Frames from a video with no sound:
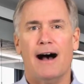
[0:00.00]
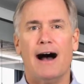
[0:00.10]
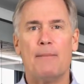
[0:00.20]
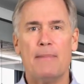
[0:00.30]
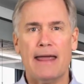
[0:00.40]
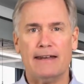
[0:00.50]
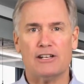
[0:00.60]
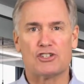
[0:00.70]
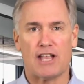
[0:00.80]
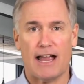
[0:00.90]
A
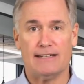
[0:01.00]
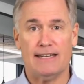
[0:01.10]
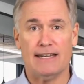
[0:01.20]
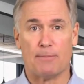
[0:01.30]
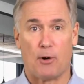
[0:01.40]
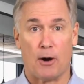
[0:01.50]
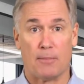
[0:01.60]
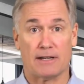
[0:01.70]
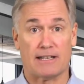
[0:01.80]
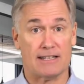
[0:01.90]
managed IT
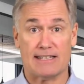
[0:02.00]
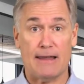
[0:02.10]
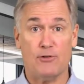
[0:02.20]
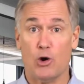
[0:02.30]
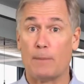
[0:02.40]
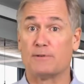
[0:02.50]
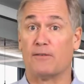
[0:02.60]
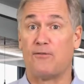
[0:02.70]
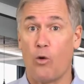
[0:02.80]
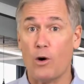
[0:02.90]
department can save you up to
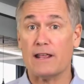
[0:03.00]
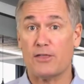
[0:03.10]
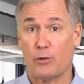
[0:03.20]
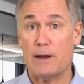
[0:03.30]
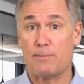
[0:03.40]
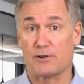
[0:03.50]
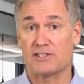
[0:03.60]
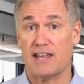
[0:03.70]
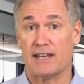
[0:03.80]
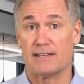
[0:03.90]

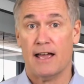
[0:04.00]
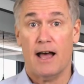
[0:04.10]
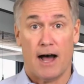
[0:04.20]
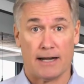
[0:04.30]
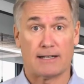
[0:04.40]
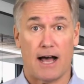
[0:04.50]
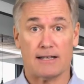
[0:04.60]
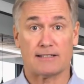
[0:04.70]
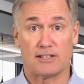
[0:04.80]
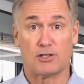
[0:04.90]
43% on
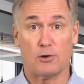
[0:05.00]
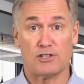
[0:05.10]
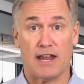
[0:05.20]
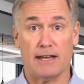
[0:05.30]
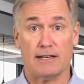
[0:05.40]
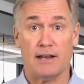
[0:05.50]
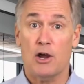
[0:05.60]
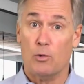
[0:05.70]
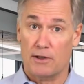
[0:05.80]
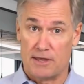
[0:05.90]
costs associated
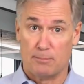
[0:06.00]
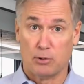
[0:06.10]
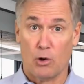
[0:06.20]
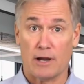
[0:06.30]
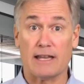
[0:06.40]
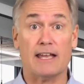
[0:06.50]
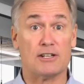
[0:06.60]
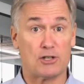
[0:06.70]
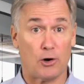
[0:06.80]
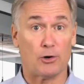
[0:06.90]
with employing
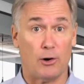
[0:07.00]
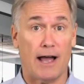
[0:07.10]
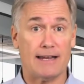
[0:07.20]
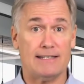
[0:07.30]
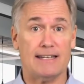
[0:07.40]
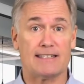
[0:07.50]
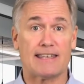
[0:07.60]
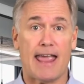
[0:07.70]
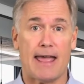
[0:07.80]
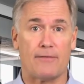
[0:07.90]
internal IT
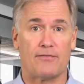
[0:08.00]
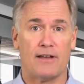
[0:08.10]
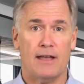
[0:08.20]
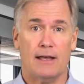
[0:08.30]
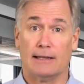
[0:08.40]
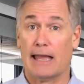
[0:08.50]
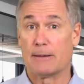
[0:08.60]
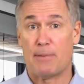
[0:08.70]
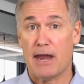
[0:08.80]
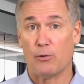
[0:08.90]
staff,
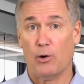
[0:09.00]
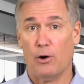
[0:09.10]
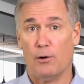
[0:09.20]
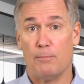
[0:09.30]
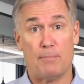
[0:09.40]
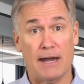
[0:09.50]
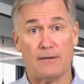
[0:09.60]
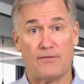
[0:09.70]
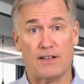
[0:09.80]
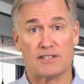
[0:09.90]
like payroll,
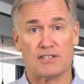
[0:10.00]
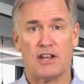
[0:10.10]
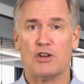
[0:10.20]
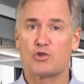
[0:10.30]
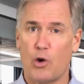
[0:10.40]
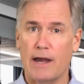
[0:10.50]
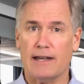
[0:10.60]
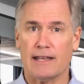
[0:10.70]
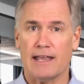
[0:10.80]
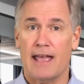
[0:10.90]
benefits,
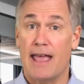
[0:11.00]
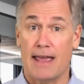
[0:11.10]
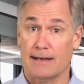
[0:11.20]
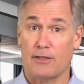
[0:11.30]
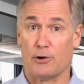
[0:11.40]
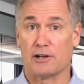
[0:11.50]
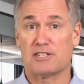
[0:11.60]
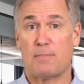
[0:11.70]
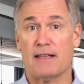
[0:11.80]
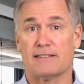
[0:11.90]
training, and other
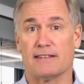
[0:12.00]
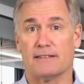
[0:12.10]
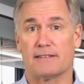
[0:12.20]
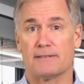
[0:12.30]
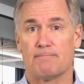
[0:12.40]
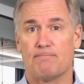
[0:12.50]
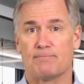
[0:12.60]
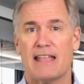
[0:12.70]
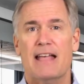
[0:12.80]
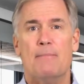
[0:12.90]
expenses.
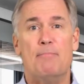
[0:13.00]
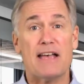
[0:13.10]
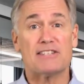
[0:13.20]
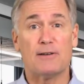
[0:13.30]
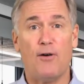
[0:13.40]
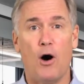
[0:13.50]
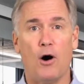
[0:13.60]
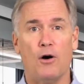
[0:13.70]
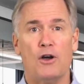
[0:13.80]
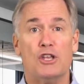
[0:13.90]
Best of
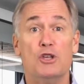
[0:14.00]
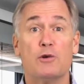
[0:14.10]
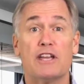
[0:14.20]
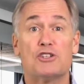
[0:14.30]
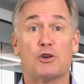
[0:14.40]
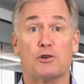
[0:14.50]
all, you get